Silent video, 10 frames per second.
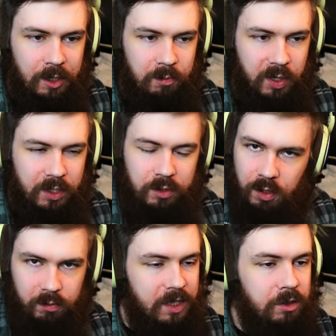but you
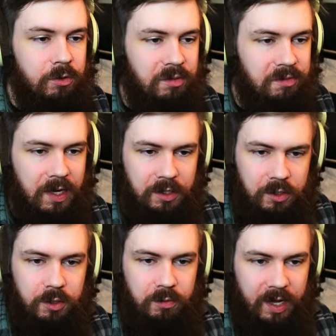don't need Unify to
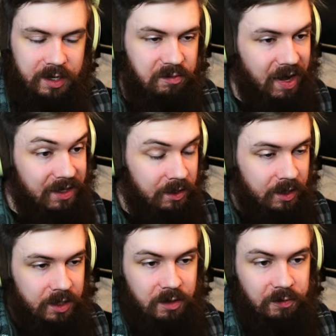do that. In fact,
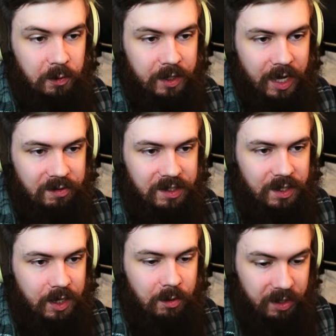if you were to have it
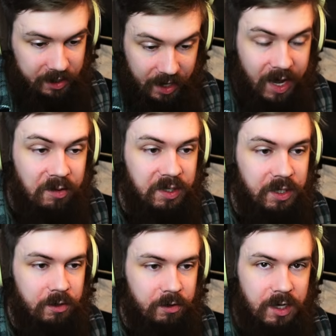set up like I have
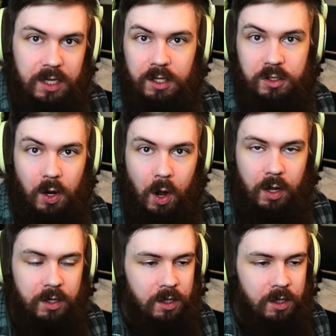here in a DAW,